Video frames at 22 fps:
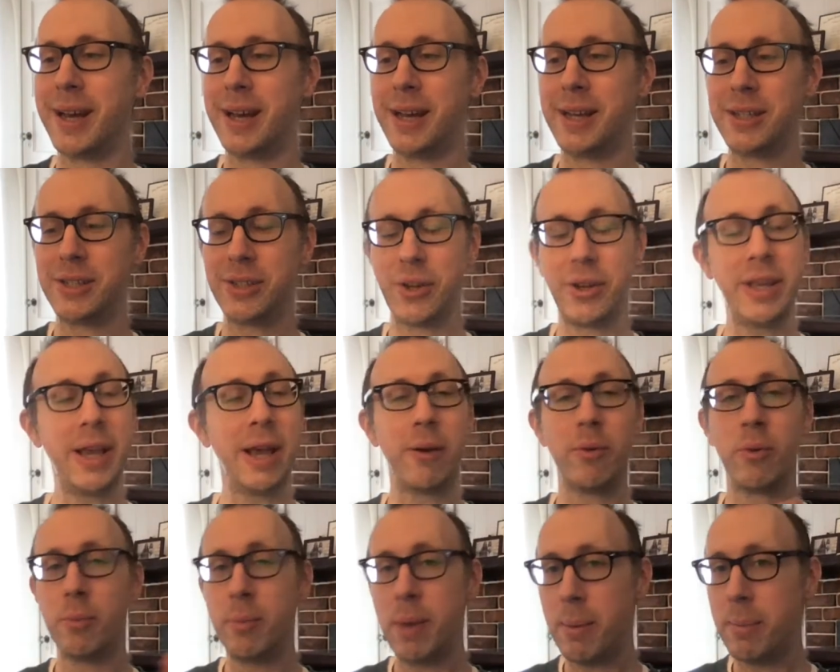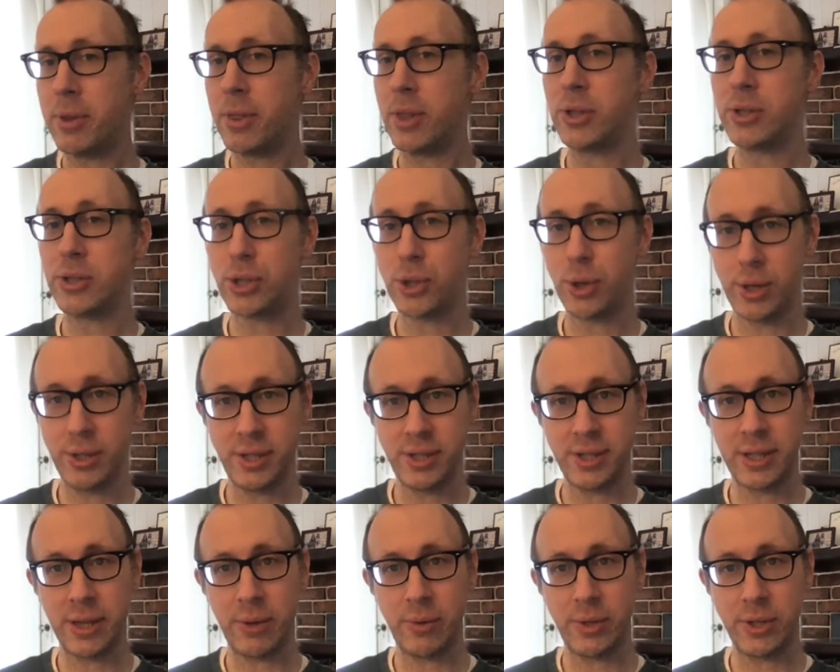So yeah, remember those choices
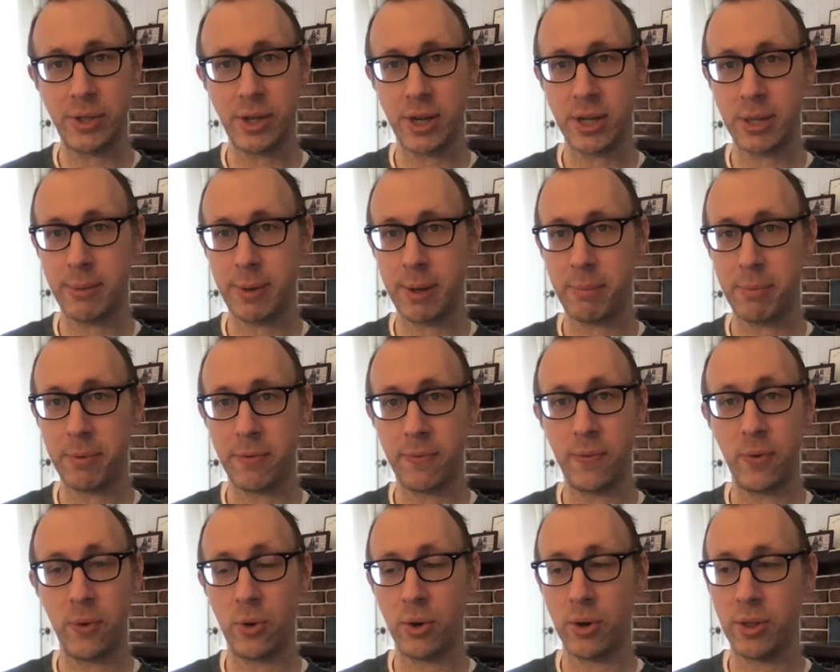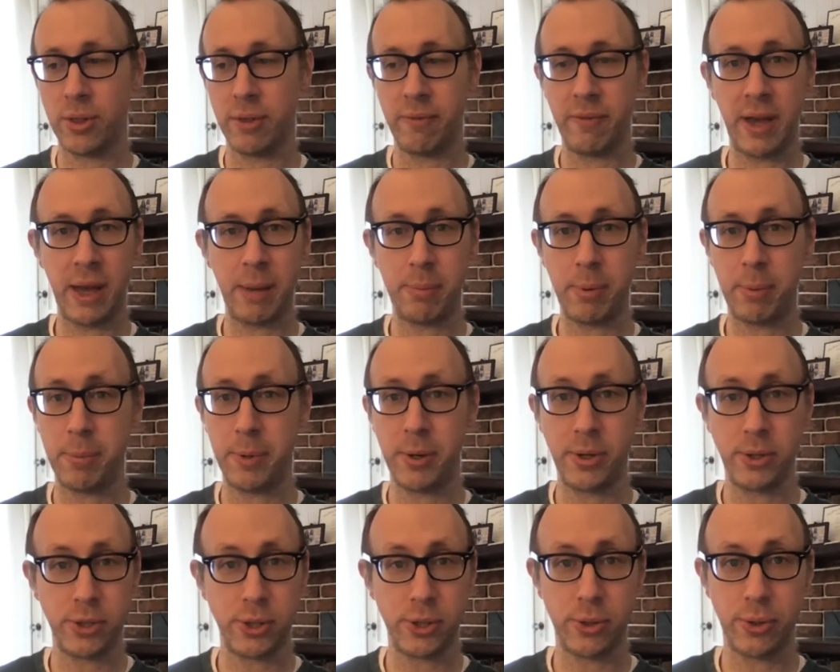that we talked about before, the
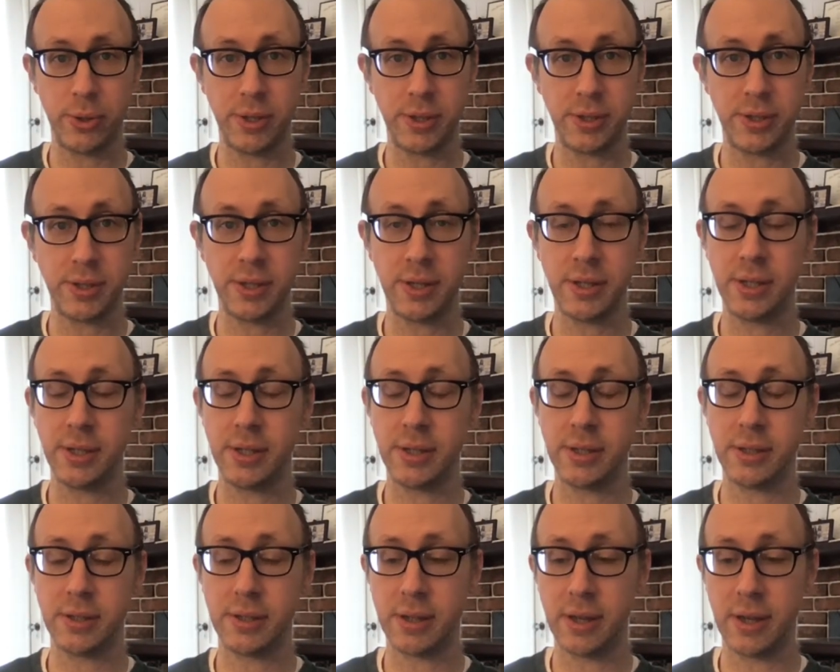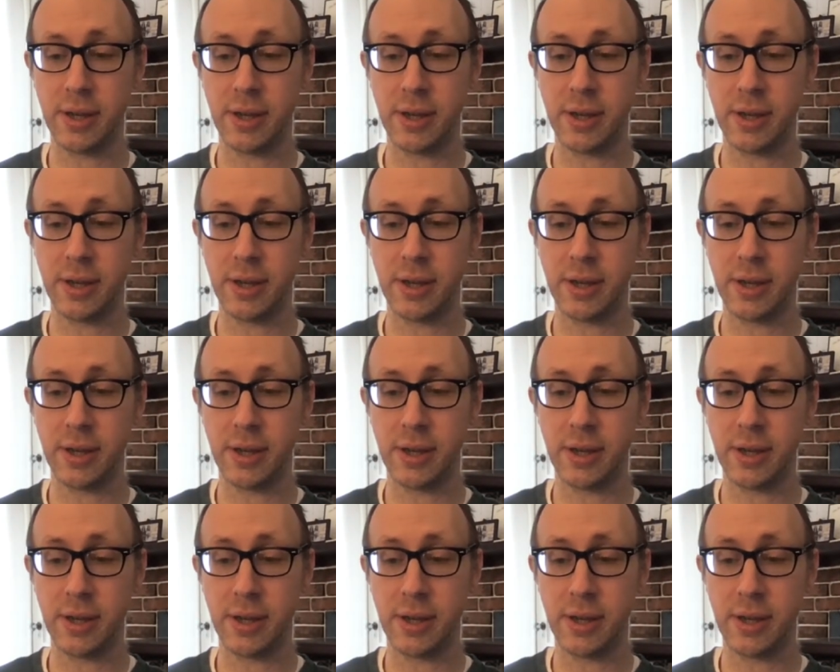Vapopo choices,